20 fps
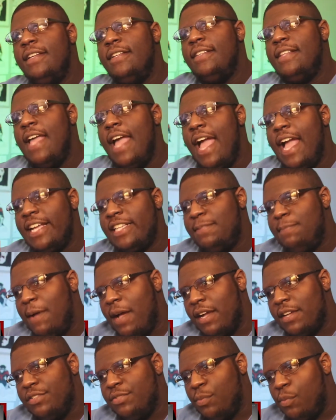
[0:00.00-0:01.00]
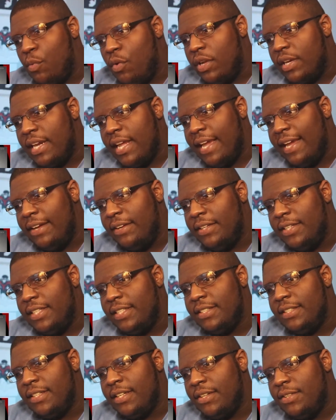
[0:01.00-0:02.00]
the Xbox One
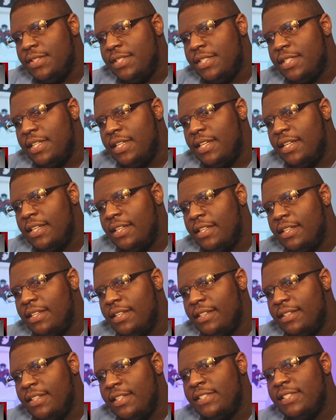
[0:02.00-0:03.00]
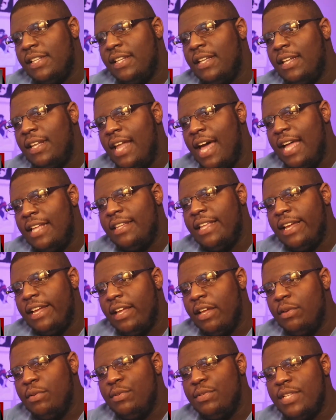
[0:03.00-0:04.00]
era, there is a there's a lot that
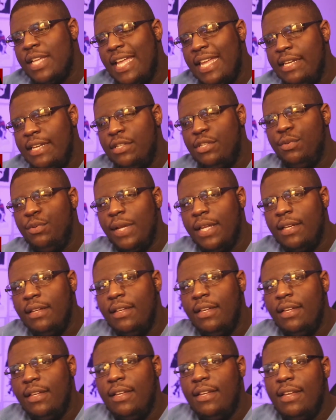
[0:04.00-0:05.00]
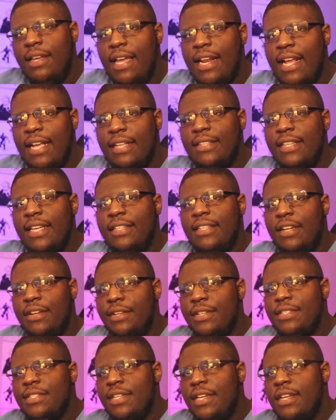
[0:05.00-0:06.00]
goes into it, and I think
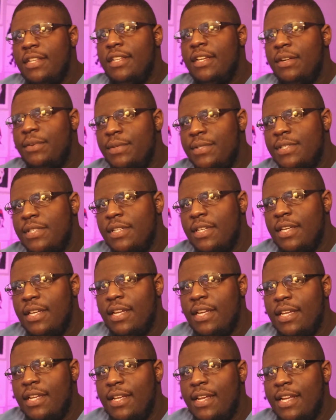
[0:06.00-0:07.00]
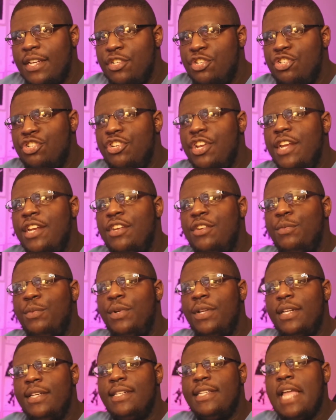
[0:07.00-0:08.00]
there is a, a, a
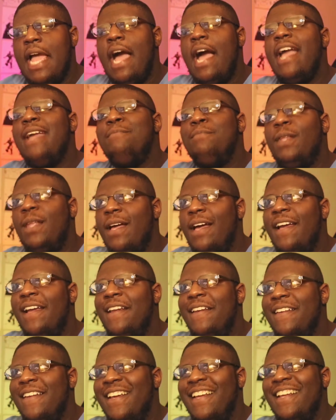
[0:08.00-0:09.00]
genuine timeline